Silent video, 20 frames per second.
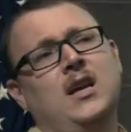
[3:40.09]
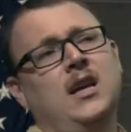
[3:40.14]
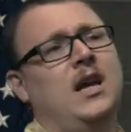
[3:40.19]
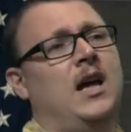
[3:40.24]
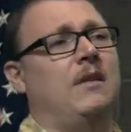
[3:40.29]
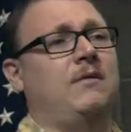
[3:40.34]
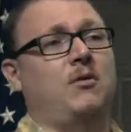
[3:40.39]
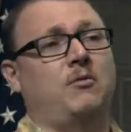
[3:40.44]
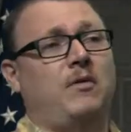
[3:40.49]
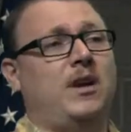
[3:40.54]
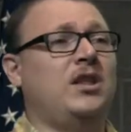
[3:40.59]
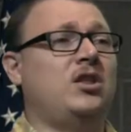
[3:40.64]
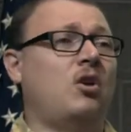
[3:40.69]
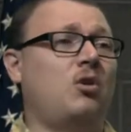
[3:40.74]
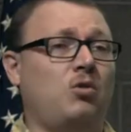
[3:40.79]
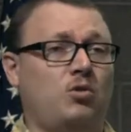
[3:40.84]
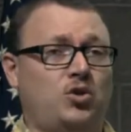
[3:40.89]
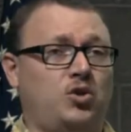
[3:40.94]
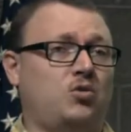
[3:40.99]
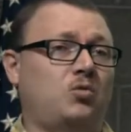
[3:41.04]
If you read the
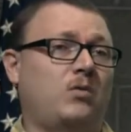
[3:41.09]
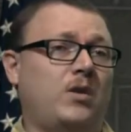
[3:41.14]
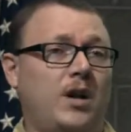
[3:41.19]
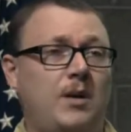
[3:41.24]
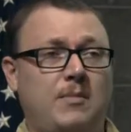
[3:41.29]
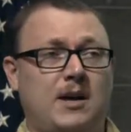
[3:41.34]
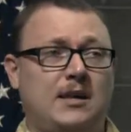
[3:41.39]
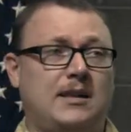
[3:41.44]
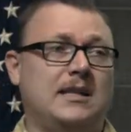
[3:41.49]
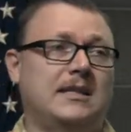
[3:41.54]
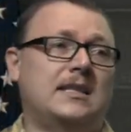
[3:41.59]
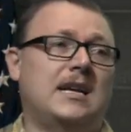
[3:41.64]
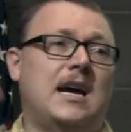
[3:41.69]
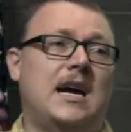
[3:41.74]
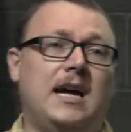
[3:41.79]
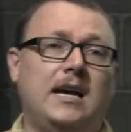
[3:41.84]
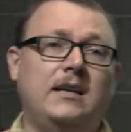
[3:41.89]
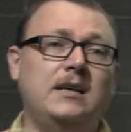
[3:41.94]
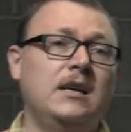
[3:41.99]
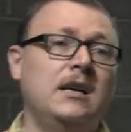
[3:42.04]
whole story about this
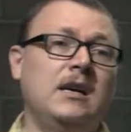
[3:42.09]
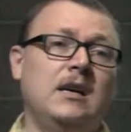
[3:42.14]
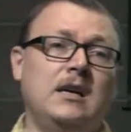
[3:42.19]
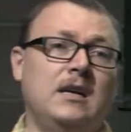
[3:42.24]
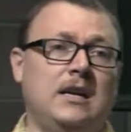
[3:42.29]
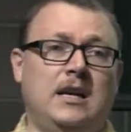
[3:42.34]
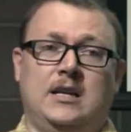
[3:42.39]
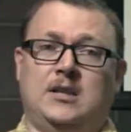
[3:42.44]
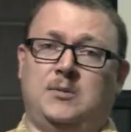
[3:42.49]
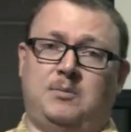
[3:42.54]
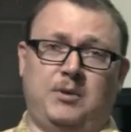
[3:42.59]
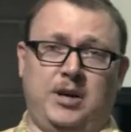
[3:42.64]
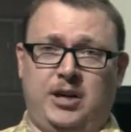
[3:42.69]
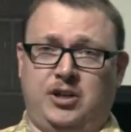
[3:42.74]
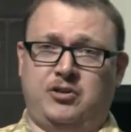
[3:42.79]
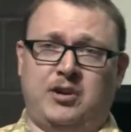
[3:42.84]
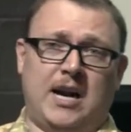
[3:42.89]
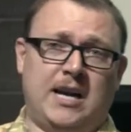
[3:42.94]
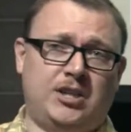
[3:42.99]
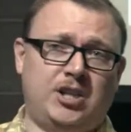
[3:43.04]
guy, it's pretty
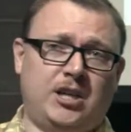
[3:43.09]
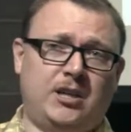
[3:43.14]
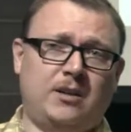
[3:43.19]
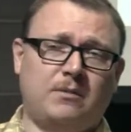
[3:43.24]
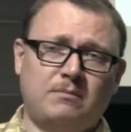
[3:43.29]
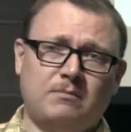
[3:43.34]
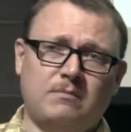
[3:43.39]
tragic.